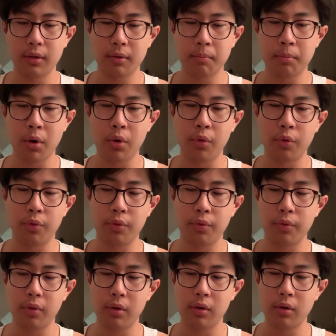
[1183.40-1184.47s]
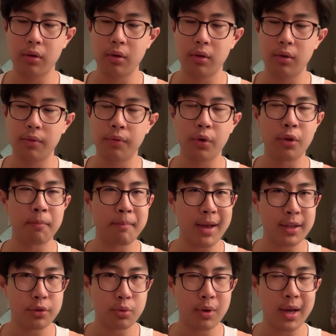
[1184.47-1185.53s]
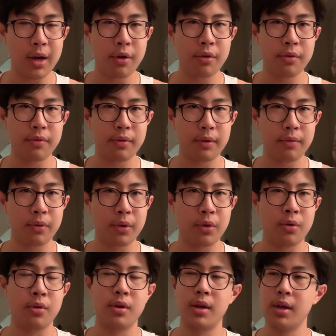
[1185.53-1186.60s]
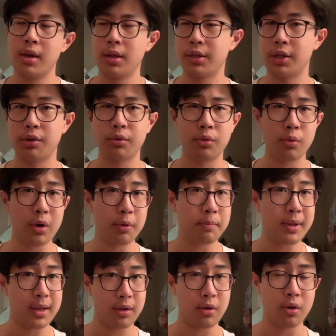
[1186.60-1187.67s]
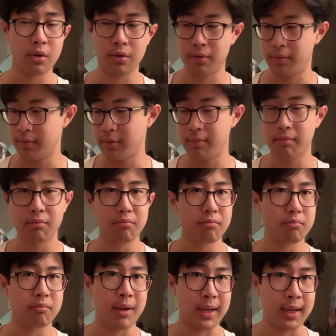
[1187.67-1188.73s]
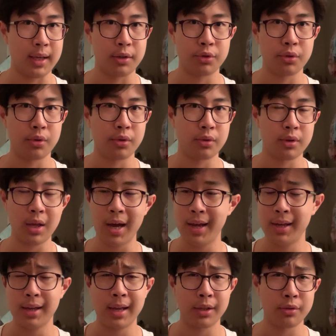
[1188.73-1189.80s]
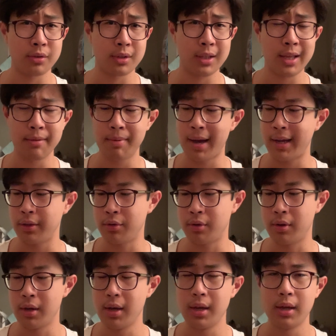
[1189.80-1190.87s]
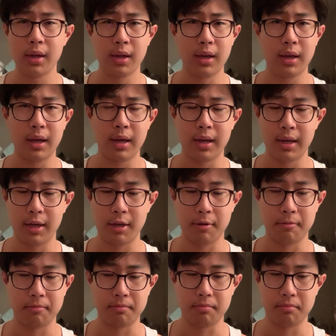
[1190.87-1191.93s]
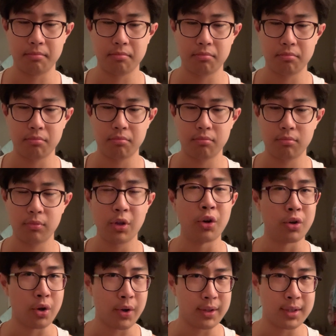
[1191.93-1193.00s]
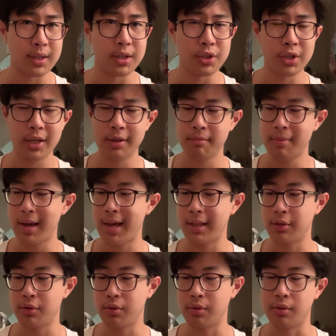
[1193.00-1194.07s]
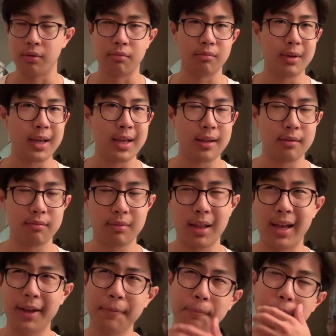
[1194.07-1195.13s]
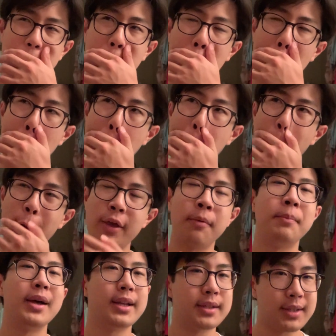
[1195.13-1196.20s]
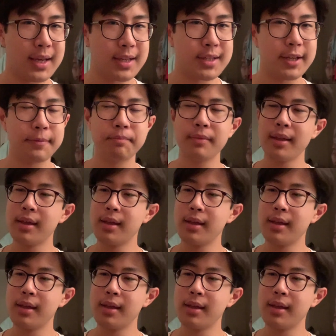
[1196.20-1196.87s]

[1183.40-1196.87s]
Both for your mental health, for your general well-being of making sure your diet and your sleep and your um, you're going to the gym and you're eat like you're meditating.